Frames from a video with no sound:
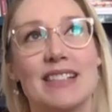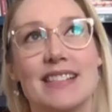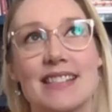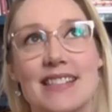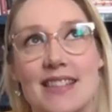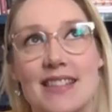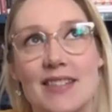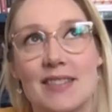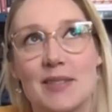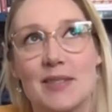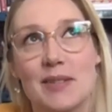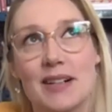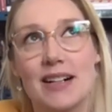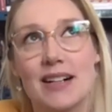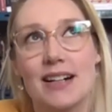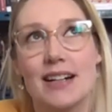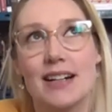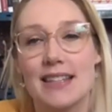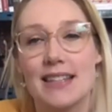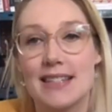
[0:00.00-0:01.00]
so
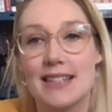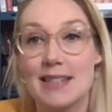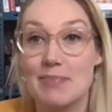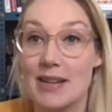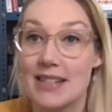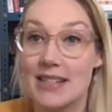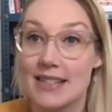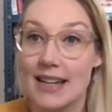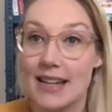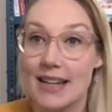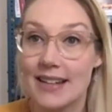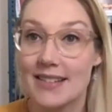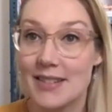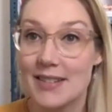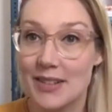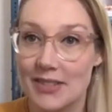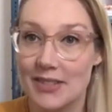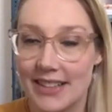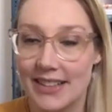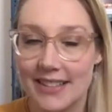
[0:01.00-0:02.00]
uh, this is my second
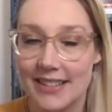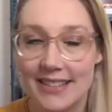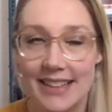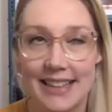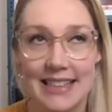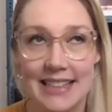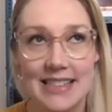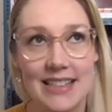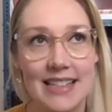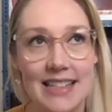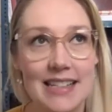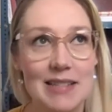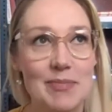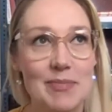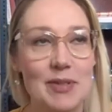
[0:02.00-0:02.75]
career, actually.